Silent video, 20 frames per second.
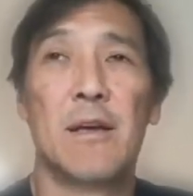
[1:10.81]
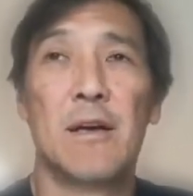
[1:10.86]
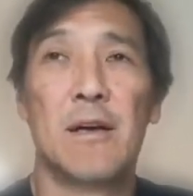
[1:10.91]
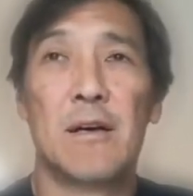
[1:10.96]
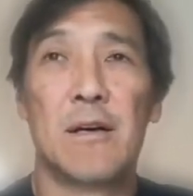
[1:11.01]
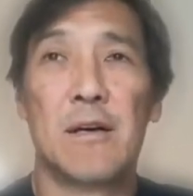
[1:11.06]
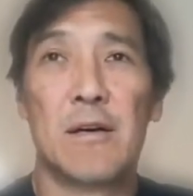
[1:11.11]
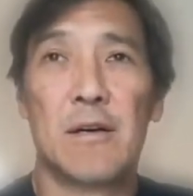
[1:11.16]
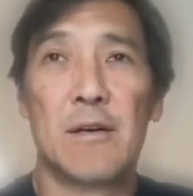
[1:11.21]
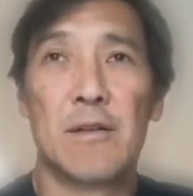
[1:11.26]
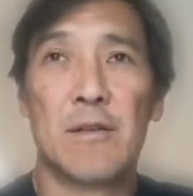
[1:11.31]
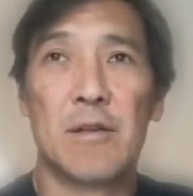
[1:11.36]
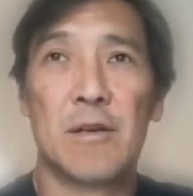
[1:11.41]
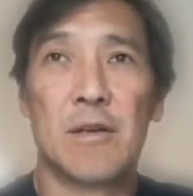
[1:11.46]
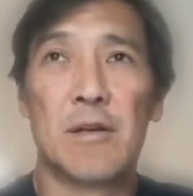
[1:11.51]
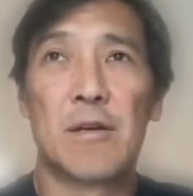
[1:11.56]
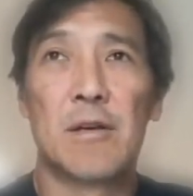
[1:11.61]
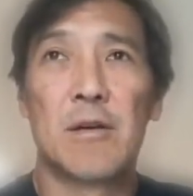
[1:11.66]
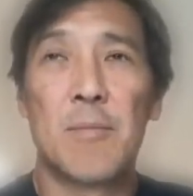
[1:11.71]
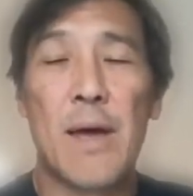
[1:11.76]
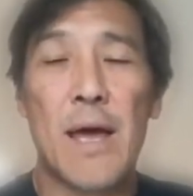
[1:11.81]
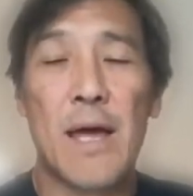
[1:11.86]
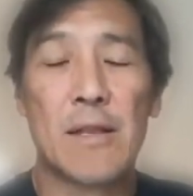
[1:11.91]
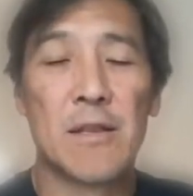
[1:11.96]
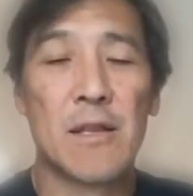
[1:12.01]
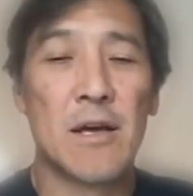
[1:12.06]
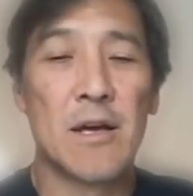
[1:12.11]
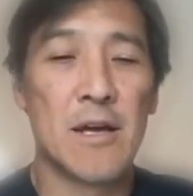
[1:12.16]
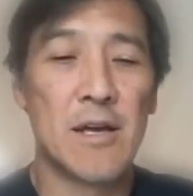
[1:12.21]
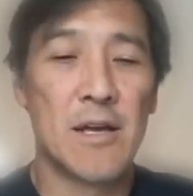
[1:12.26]
The
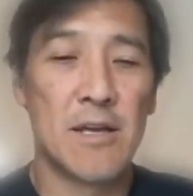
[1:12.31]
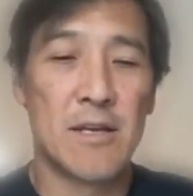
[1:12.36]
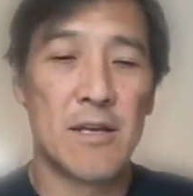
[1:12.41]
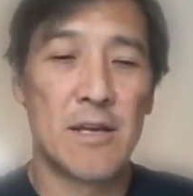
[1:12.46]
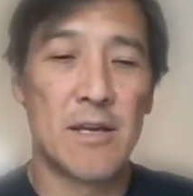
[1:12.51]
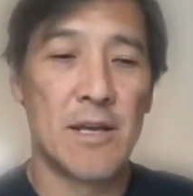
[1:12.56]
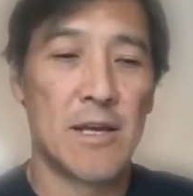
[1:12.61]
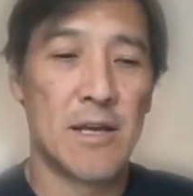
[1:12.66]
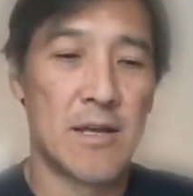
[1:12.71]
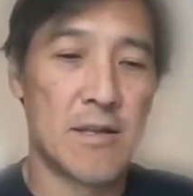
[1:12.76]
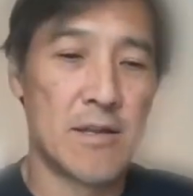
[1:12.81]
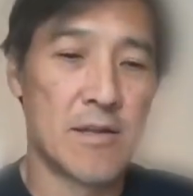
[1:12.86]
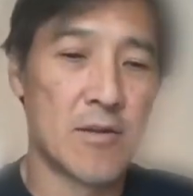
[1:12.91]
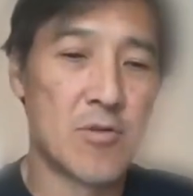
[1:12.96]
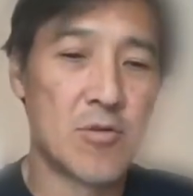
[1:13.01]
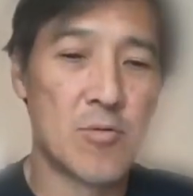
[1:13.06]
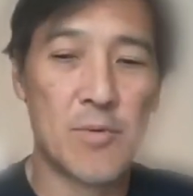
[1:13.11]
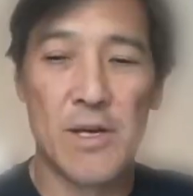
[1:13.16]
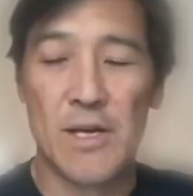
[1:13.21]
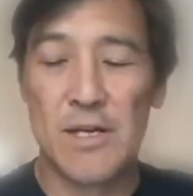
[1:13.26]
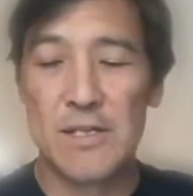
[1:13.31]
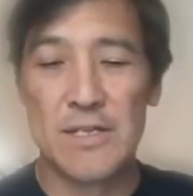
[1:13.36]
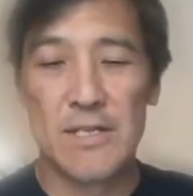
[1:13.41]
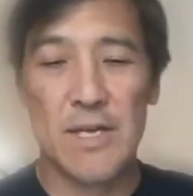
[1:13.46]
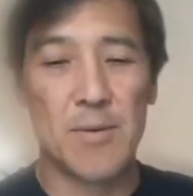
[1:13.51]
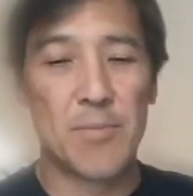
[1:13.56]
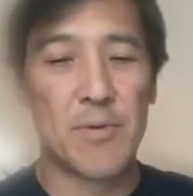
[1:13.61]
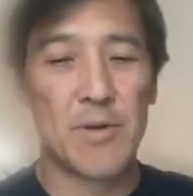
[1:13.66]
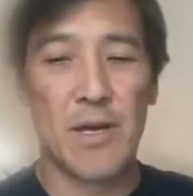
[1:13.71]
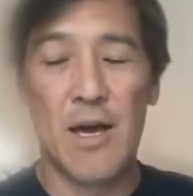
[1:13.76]
command line and the Kubernetes
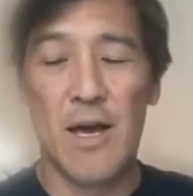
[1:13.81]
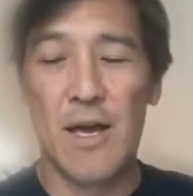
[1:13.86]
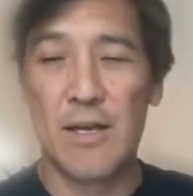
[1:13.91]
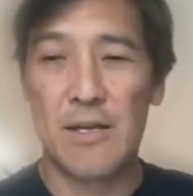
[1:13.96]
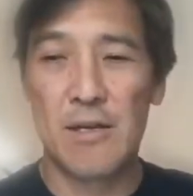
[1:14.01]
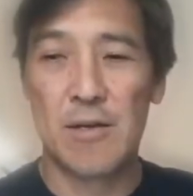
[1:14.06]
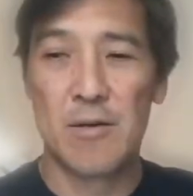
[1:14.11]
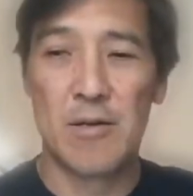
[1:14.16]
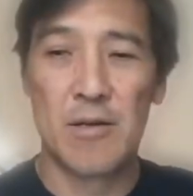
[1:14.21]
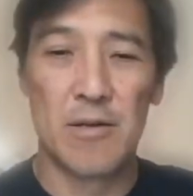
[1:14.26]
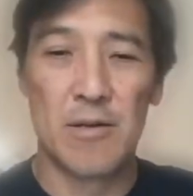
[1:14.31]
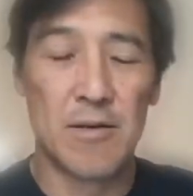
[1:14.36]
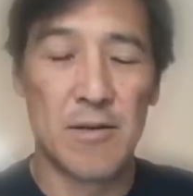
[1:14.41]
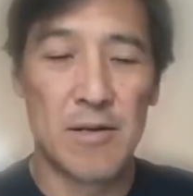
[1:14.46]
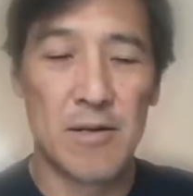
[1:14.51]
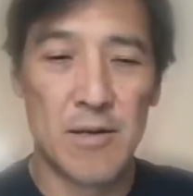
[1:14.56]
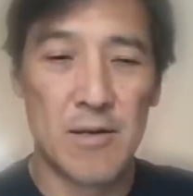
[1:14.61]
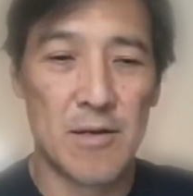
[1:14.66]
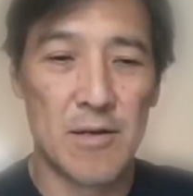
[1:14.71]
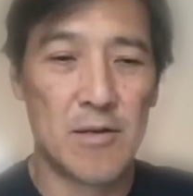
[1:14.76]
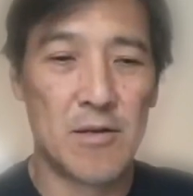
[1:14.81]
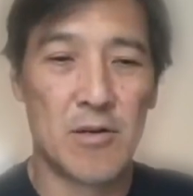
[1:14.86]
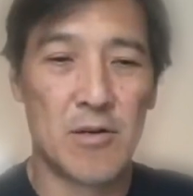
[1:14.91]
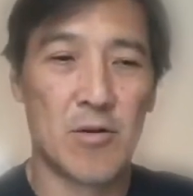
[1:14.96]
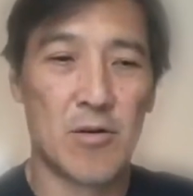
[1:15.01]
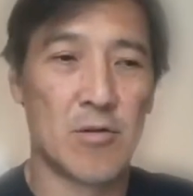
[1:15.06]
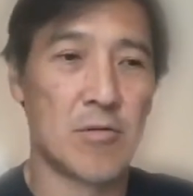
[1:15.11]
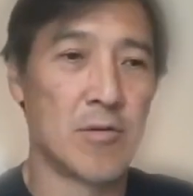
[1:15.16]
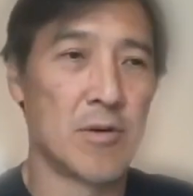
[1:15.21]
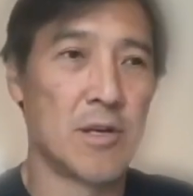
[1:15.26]
API can
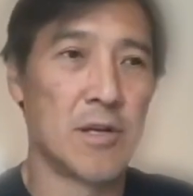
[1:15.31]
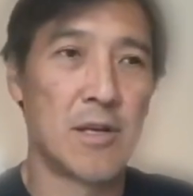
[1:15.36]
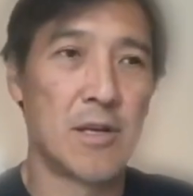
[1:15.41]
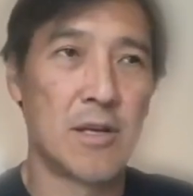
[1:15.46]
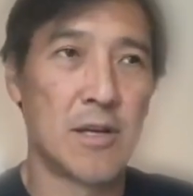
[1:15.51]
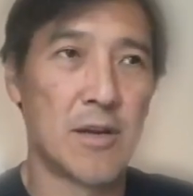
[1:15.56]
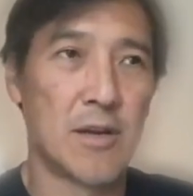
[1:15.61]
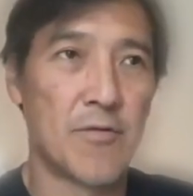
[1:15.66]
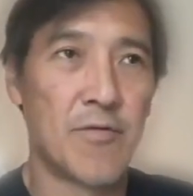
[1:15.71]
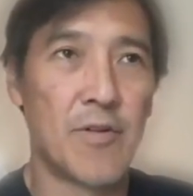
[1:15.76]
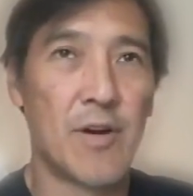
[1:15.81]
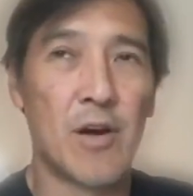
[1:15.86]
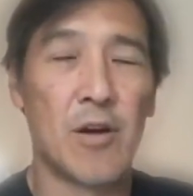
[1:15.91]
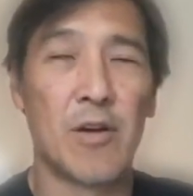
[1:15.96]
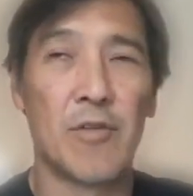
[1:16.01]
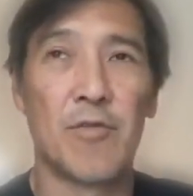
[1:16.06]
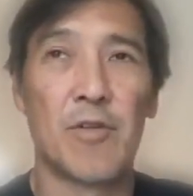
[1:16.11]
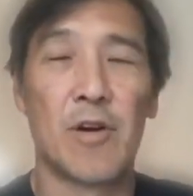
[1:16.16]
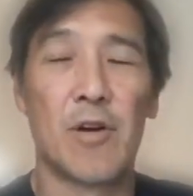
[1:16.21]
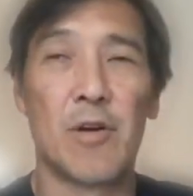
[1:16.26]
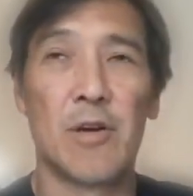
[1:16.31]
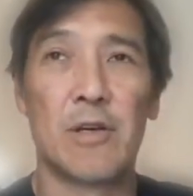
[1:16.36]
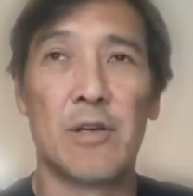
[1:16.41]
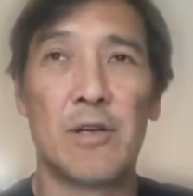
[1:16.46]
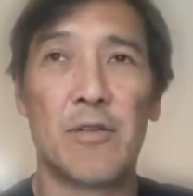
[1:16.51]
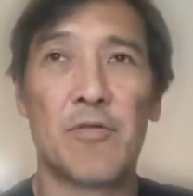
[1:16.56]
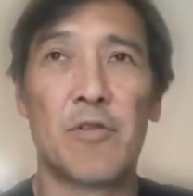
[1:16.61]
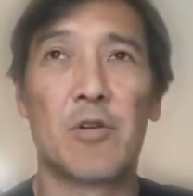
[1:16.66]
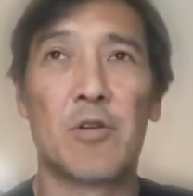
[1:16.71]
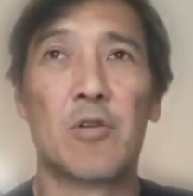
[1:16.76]
it can get very, very
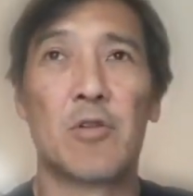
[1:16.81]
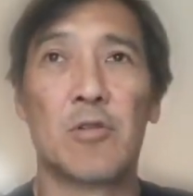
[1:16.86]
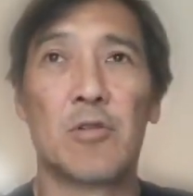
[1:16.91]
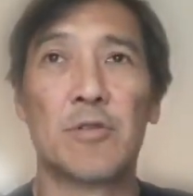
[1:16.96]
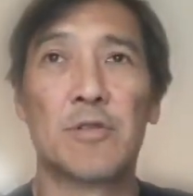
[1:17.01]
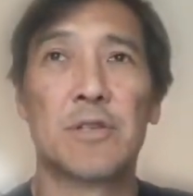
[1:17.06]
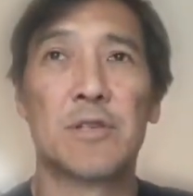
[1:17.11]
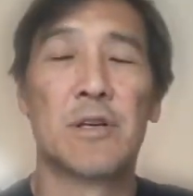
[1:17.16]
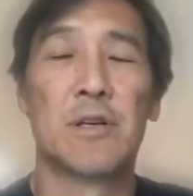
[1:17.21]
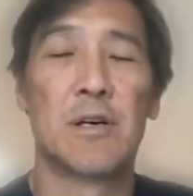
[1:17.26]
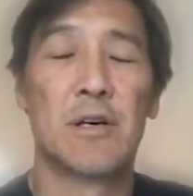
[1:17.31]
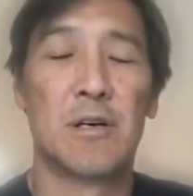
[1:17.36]
difficult,